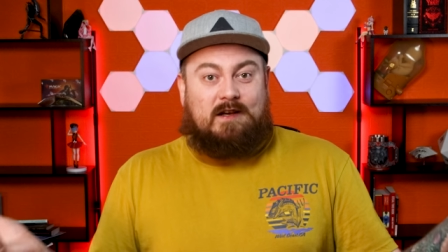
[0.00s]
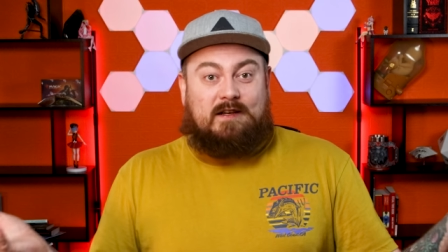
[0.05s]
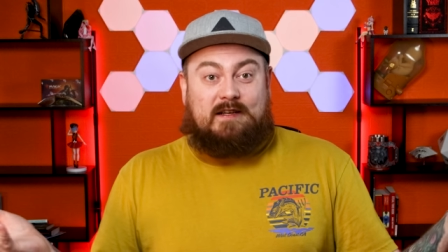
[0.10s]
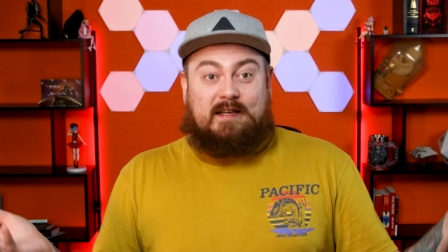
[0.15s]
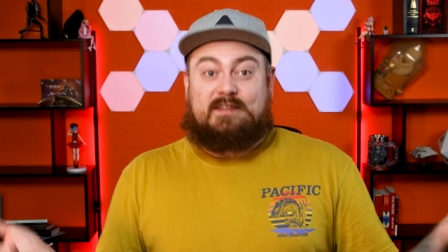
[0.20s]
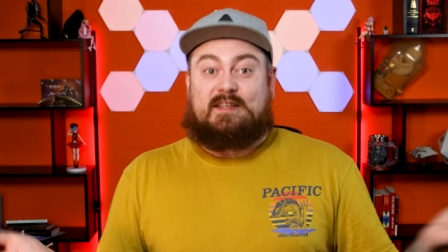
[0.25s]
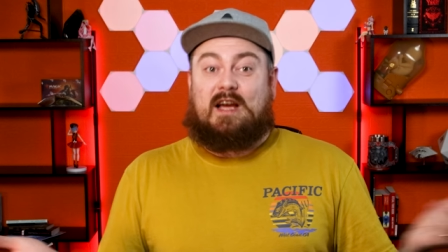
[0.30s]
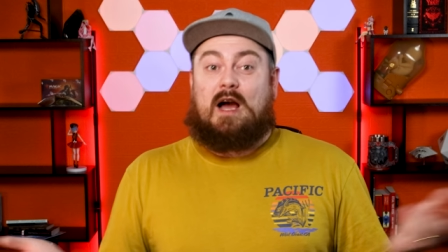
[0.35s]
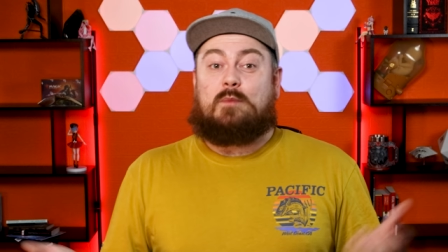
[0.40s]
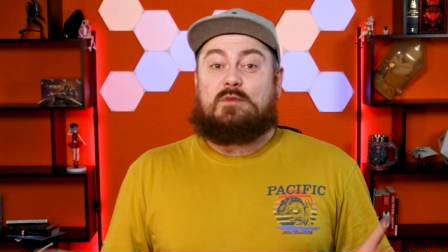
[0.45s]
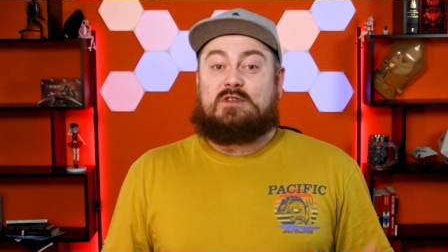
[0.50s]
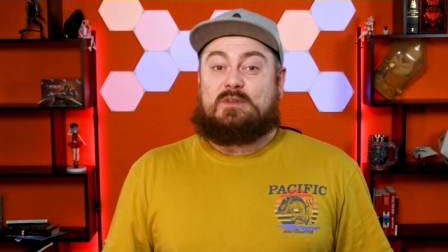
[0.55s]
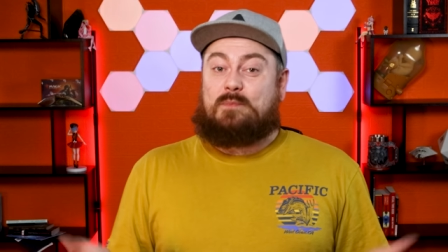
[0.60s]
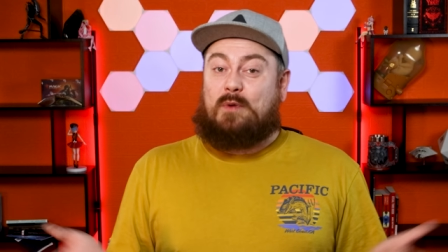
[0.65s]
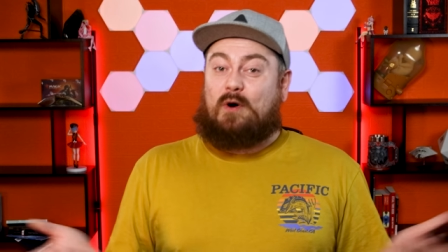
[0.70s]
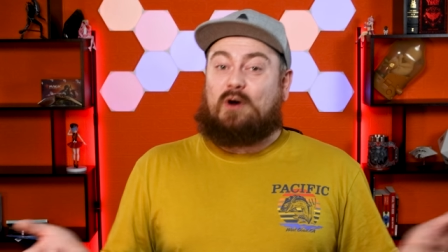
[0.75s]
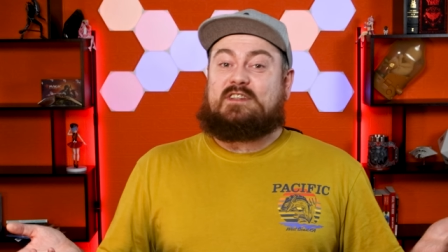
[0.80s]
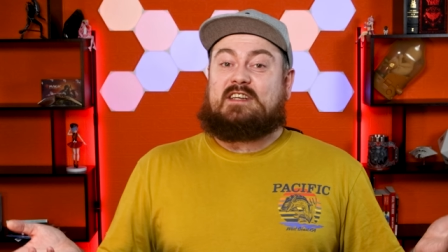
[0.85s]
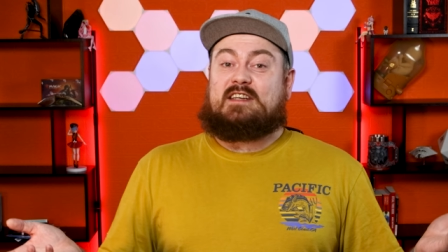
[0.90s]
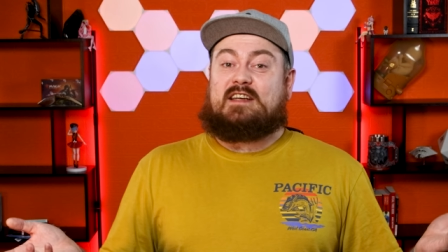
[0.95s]
Kadama's
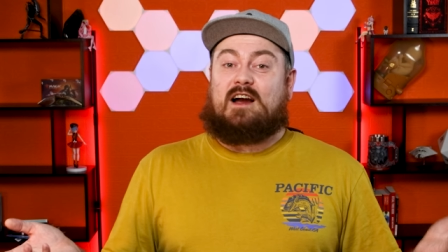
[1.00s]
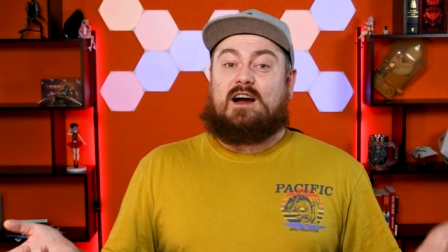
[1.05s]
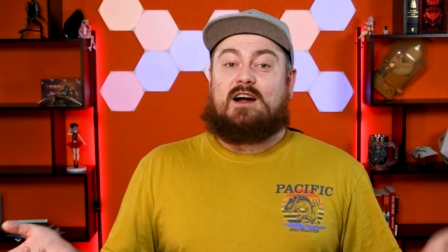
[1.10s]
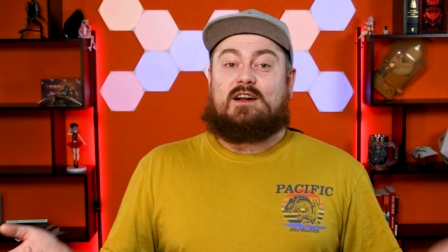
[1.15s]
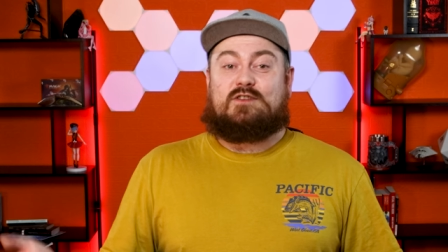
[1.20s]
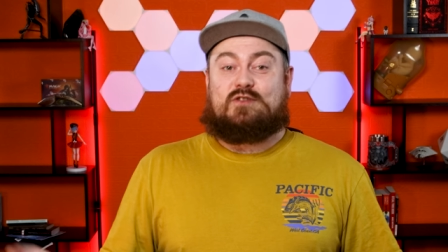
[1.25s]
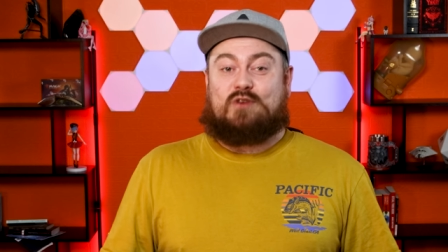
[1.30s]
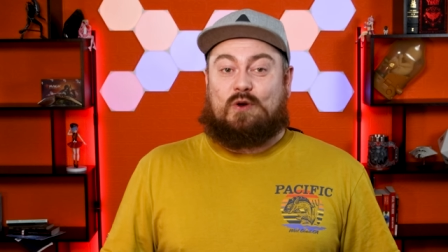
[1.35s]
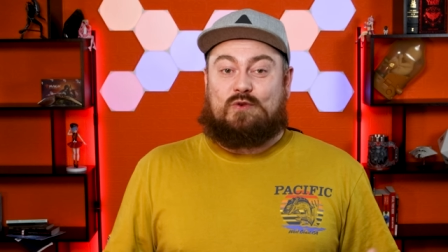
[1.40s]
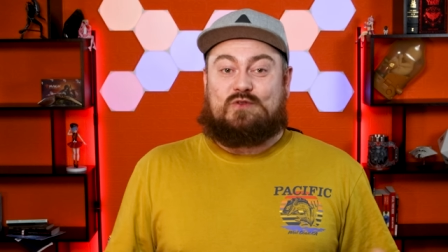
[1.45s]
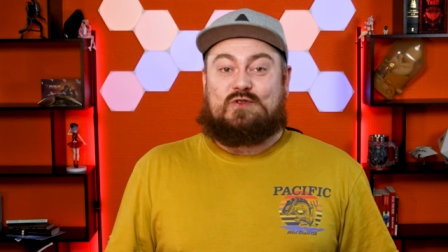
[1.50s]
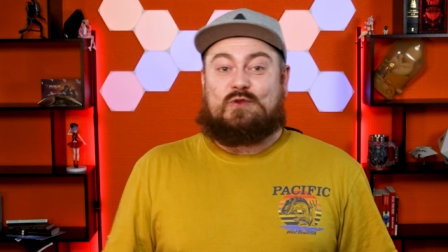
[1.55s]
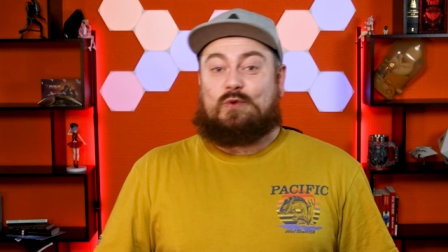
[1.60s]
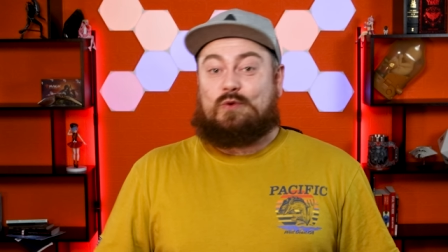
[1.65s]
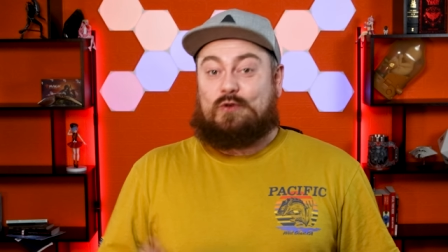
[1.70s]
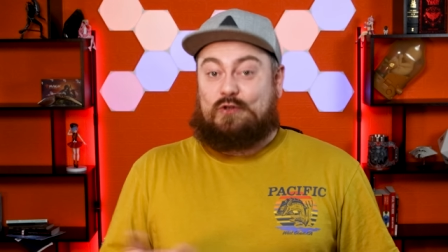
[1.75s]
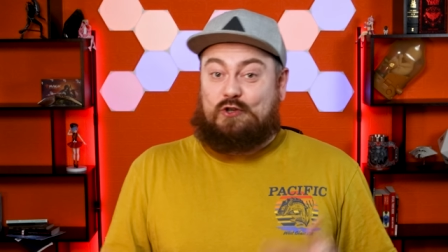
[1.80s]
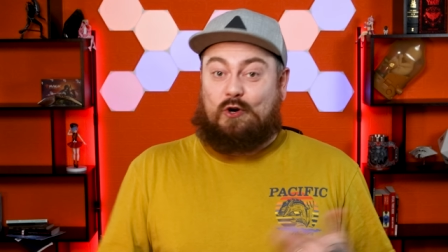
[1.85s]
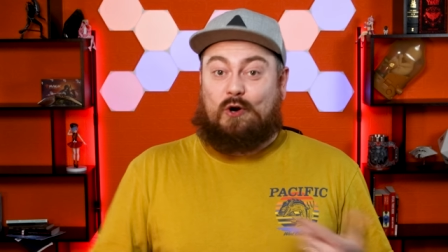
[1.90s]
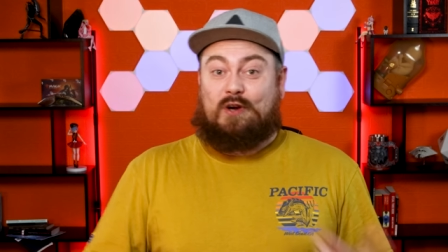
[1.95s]
bodyguards
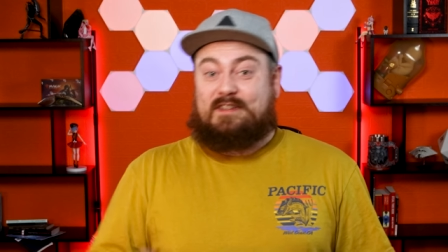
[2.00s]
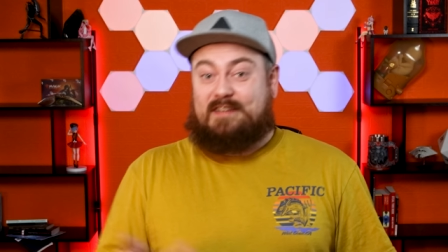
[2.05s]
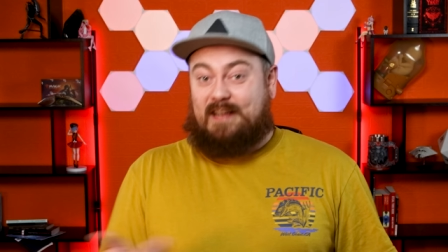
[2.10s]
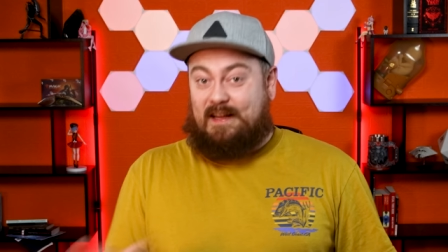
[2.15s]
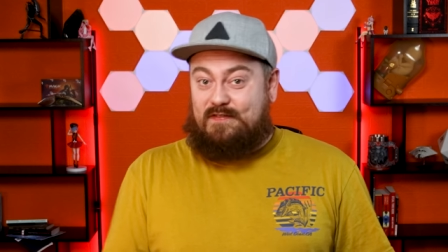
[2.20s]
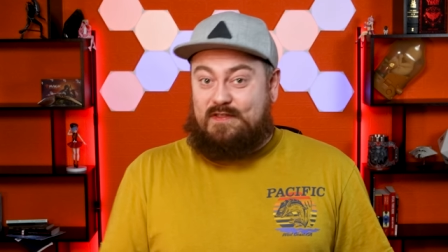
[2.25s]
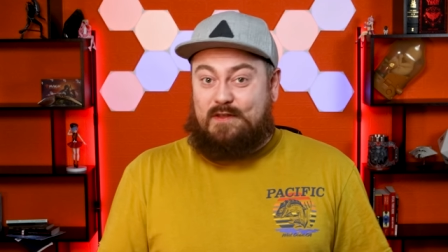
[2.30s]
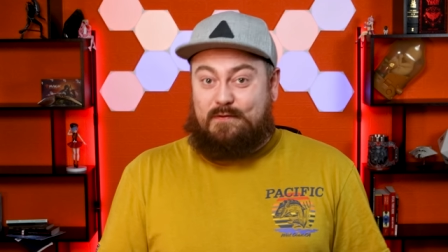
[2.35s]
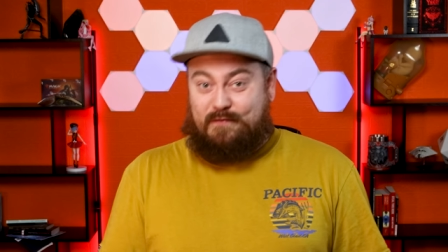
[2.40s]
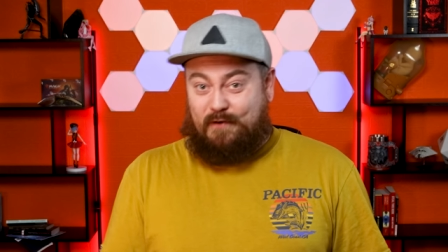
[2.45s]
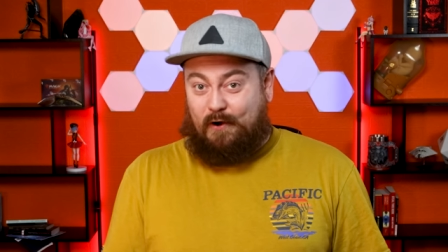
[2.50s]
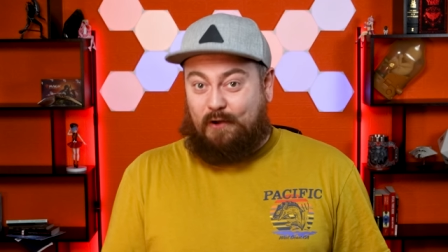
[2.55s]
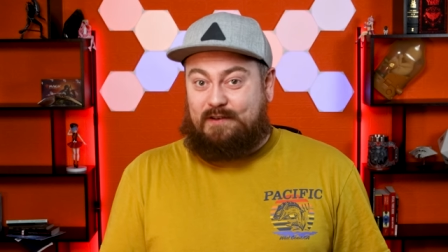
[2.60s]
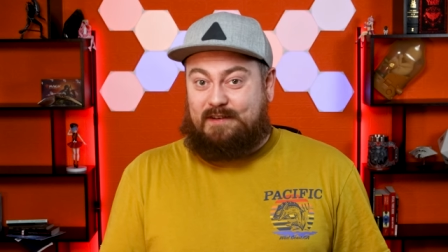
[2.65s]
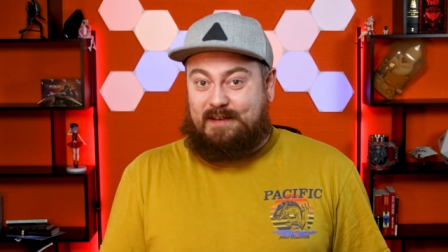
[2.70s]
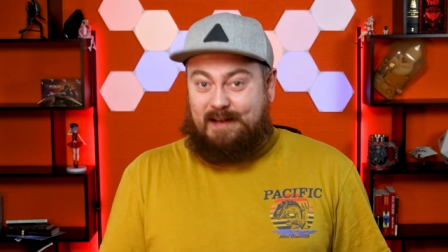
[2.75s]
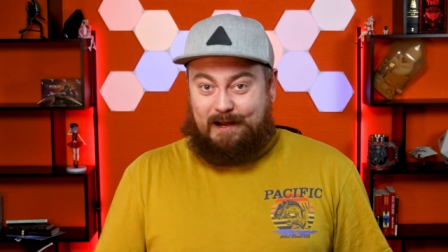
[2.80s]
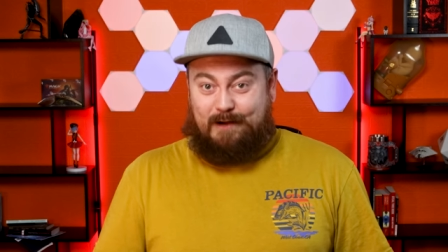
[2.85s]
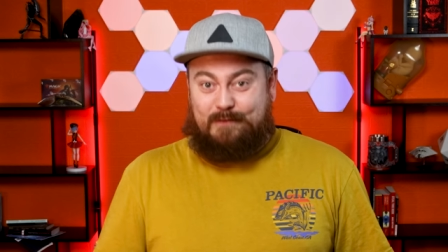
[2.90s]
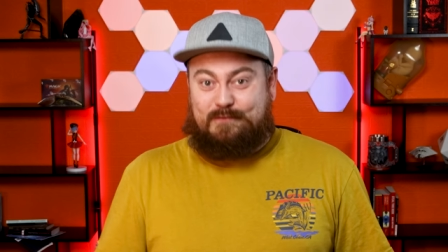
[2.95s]
also joined in the
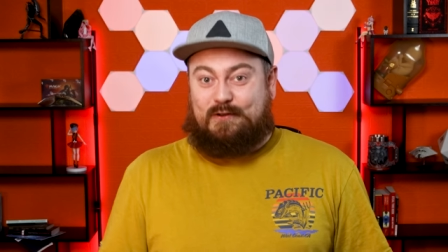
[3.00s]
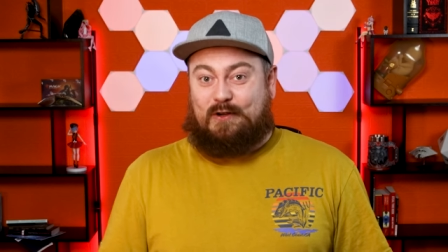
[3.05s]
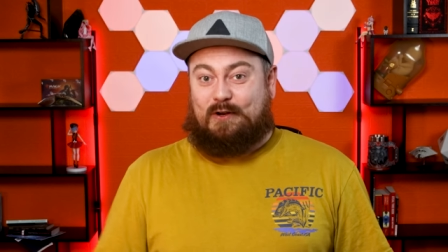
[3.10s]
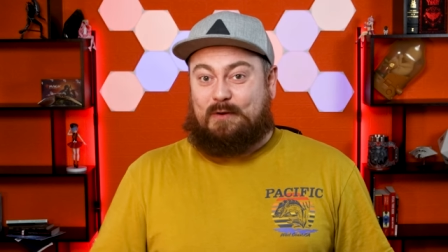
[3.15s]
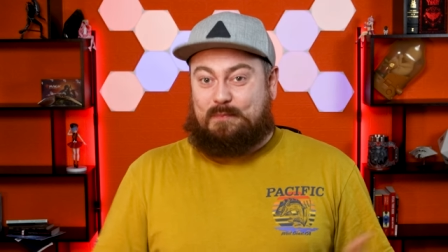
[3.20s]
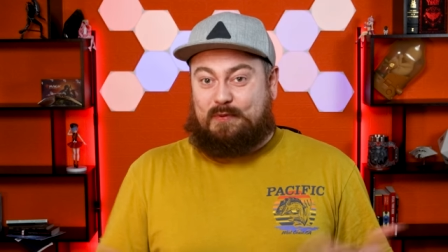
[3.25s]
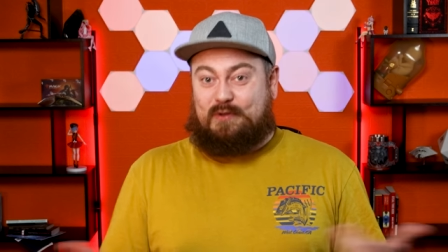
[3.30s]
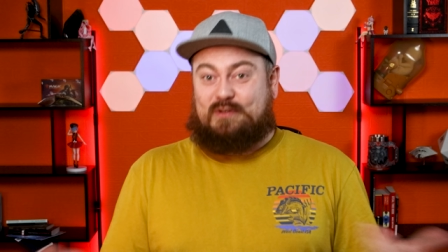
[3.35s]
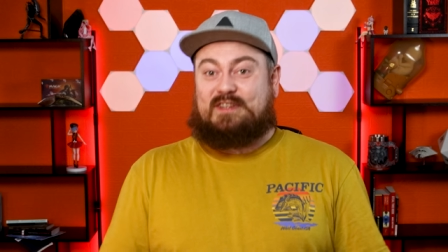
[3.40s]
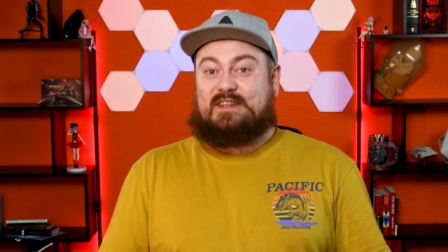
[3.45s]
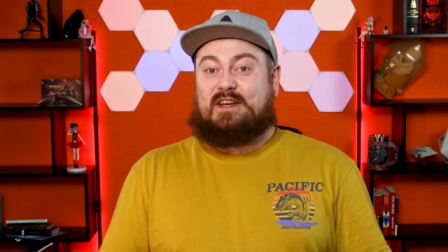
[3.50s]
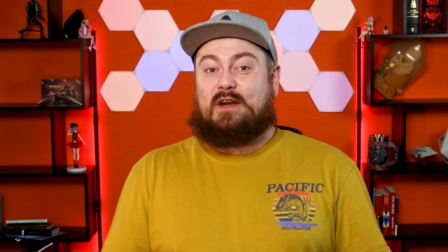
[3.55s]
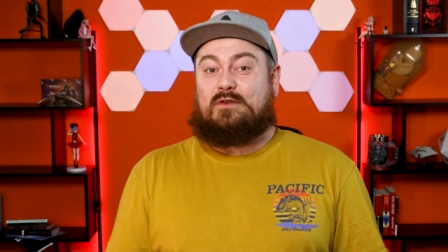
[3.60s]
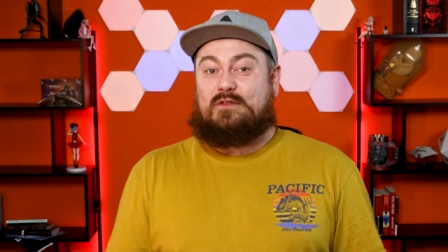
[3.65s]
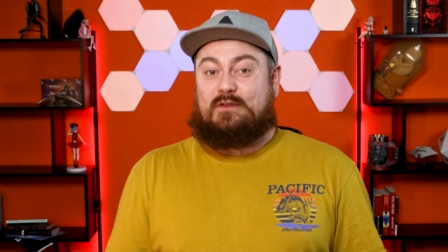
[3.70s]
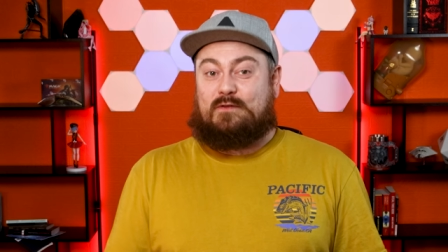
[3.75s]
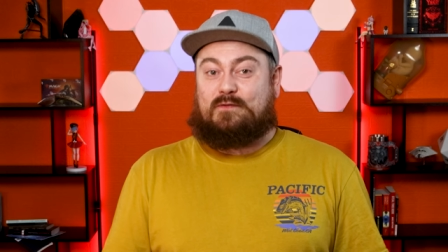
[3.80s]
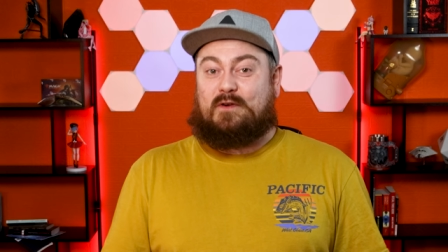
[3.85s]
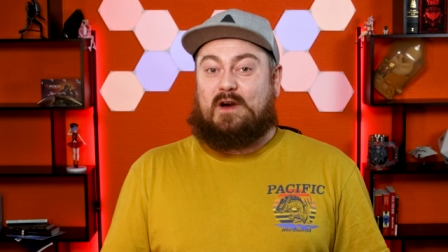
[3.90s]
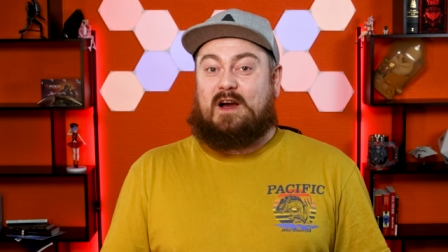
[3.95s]
fun after putting
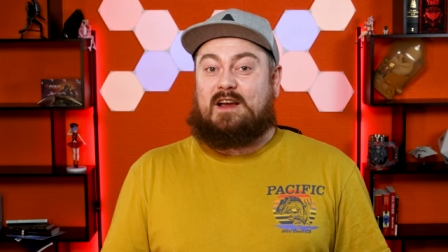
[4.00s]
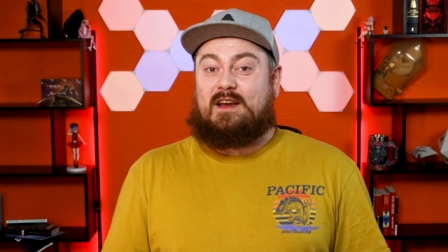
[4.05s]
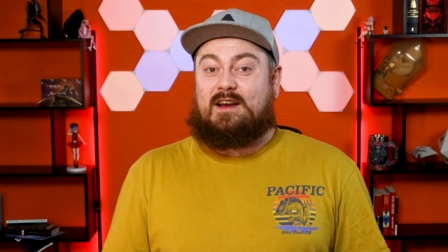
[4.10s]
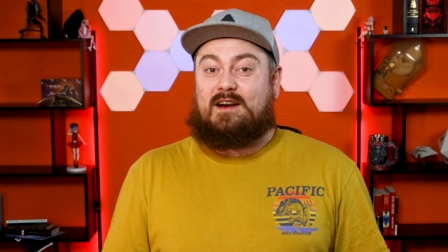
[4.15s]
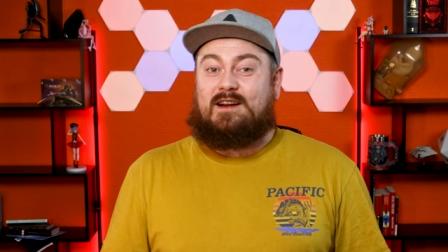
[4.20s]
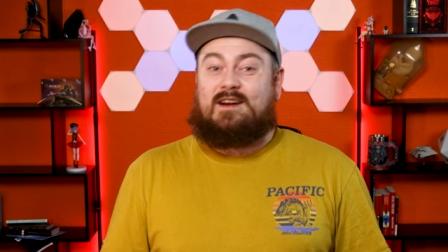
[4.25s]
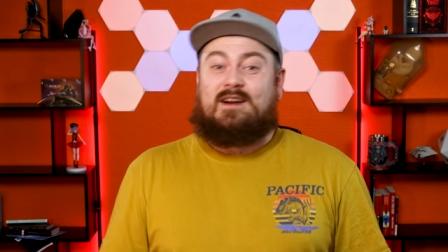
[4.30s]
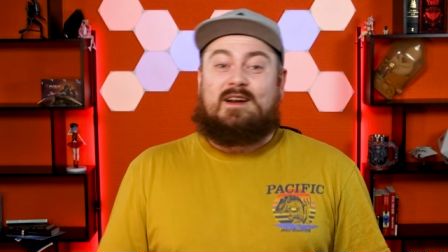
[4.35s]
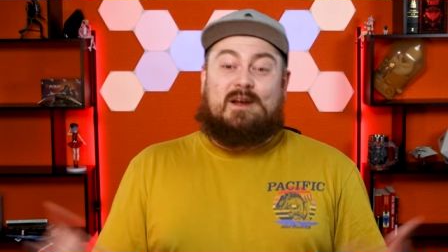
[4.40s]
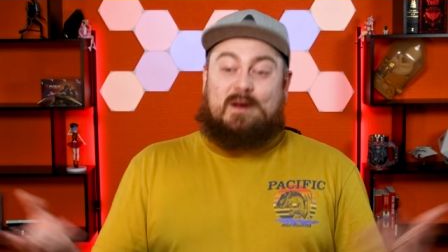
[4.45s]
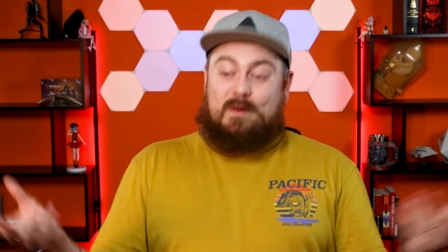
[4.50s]
out the fire